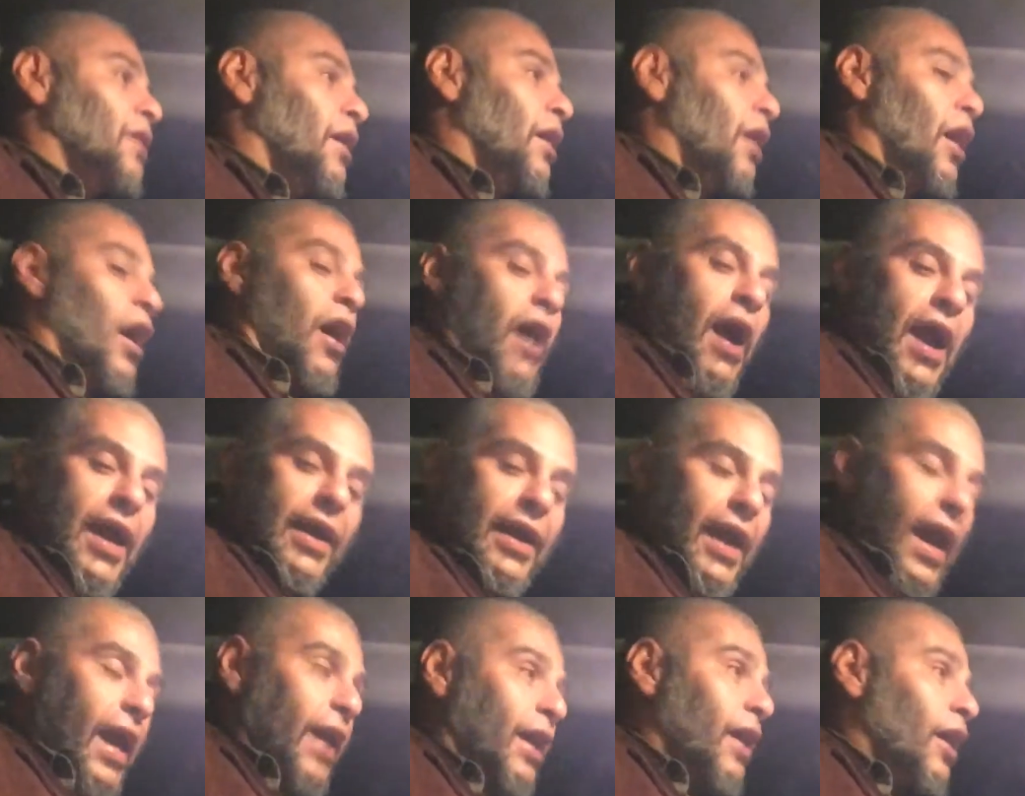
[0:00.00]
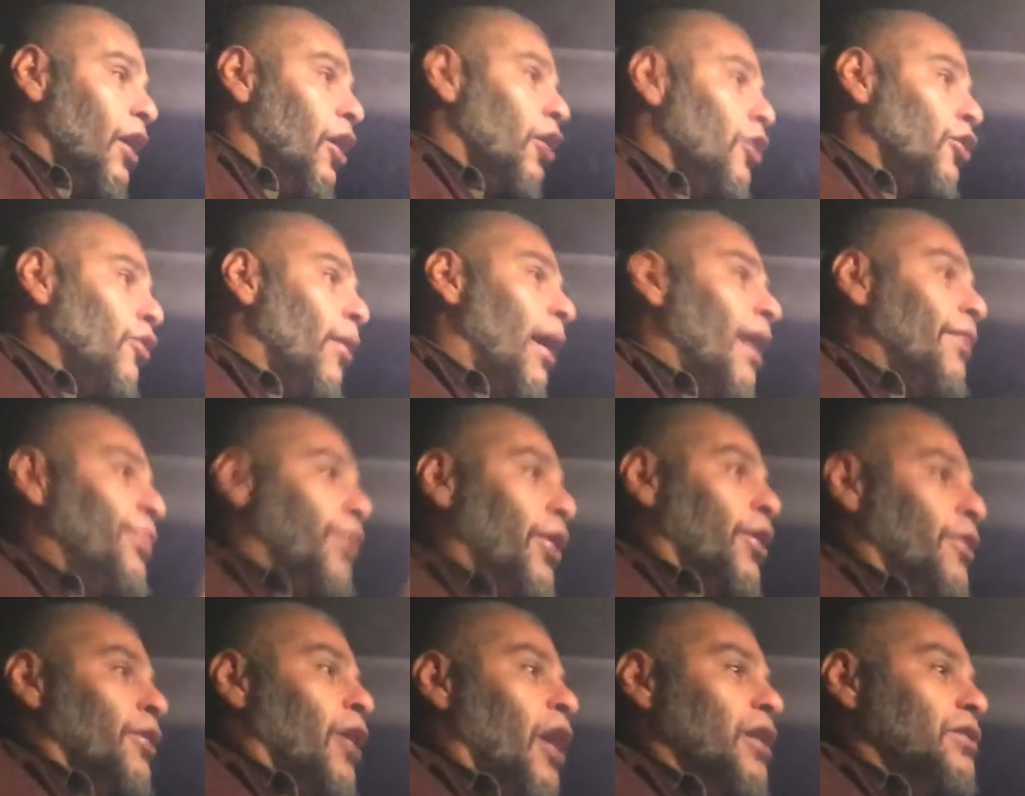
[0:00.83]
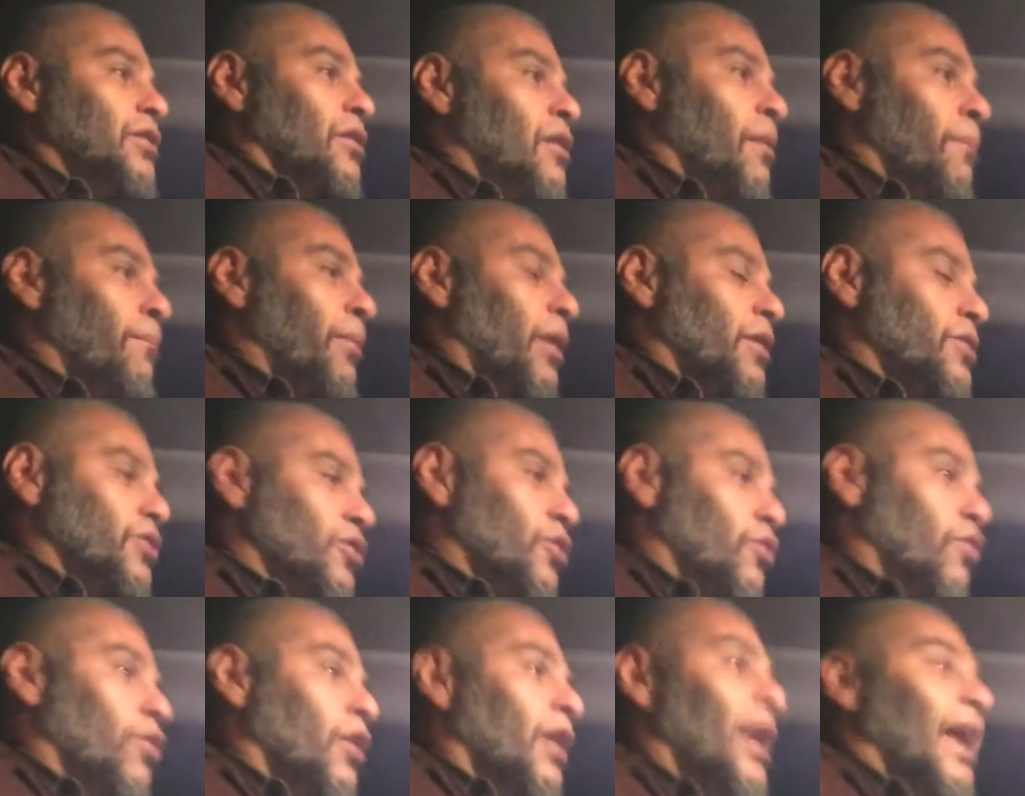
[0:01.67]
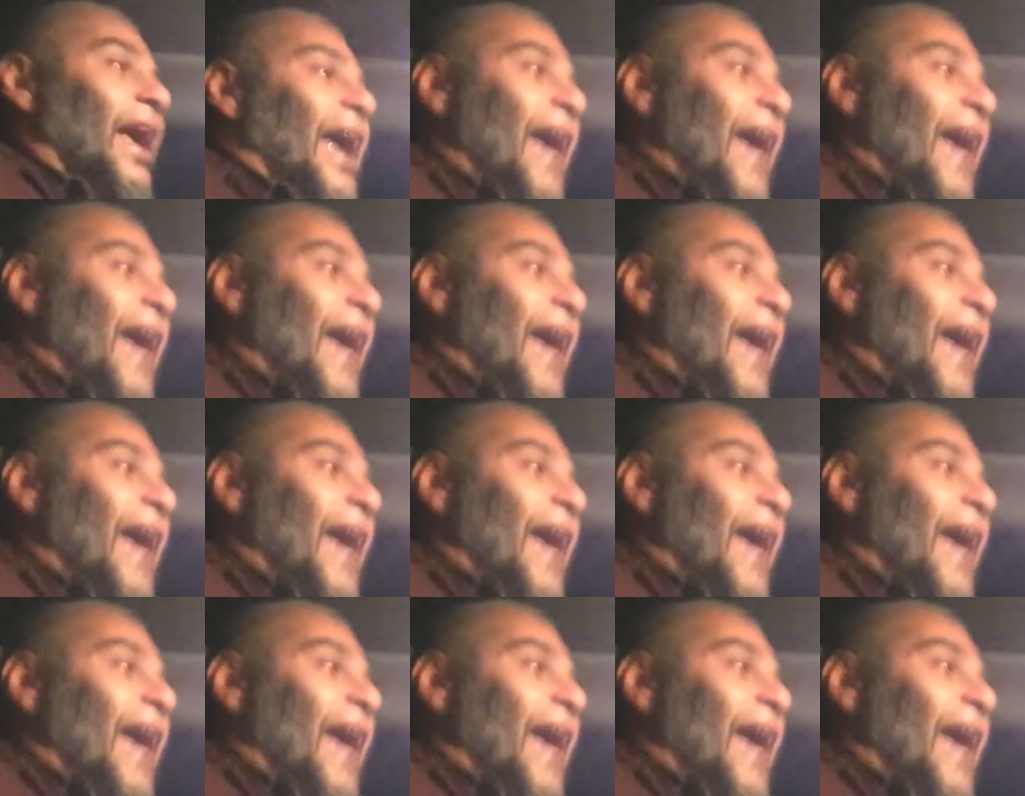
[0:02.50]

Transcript: All right, gang, go out there and hustle and bustle.